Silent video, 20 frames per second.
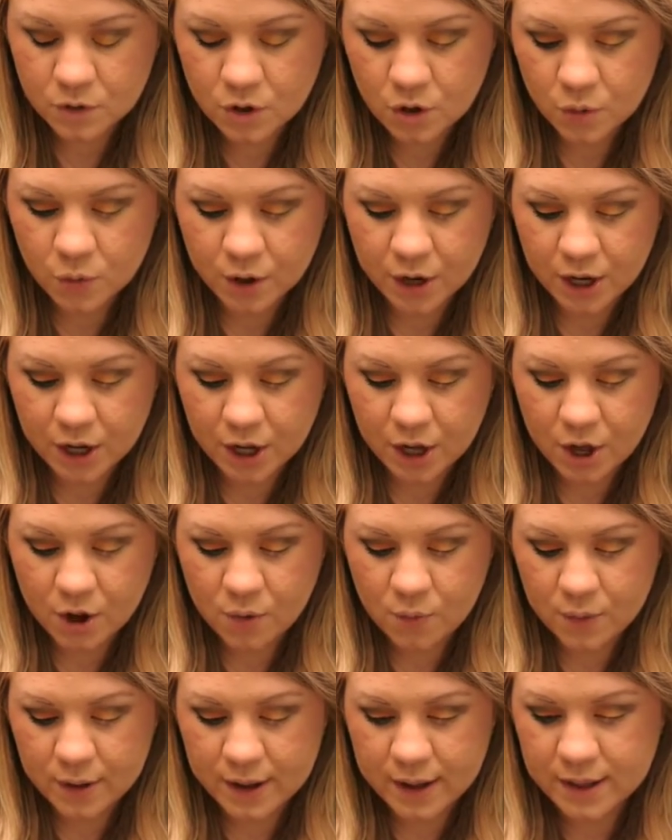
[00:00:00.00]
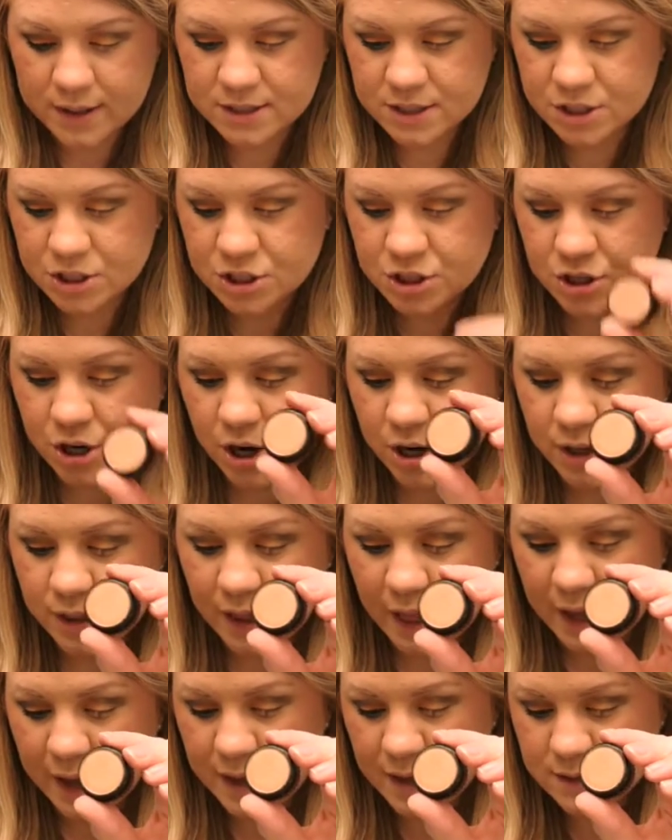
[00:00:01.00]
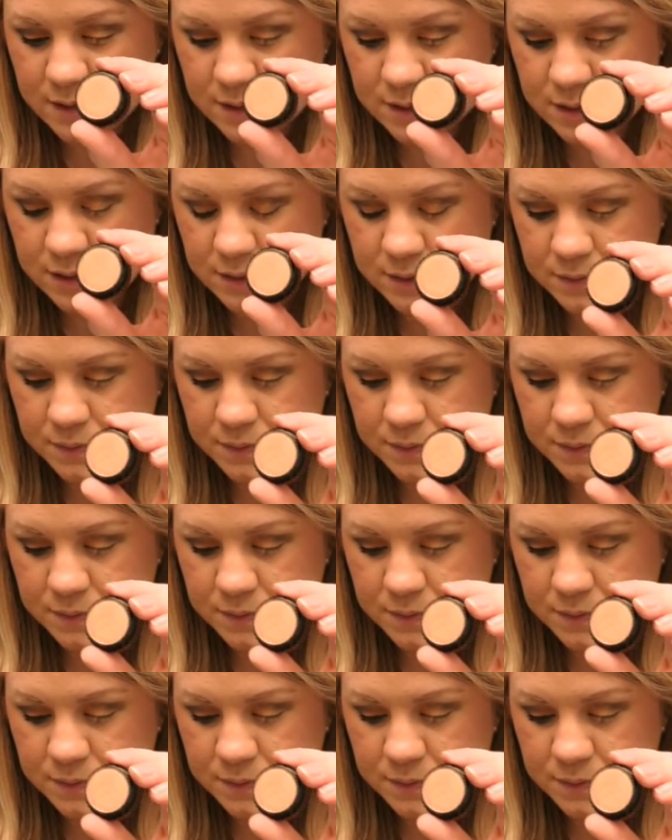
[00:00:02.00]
we're going to go with Starlight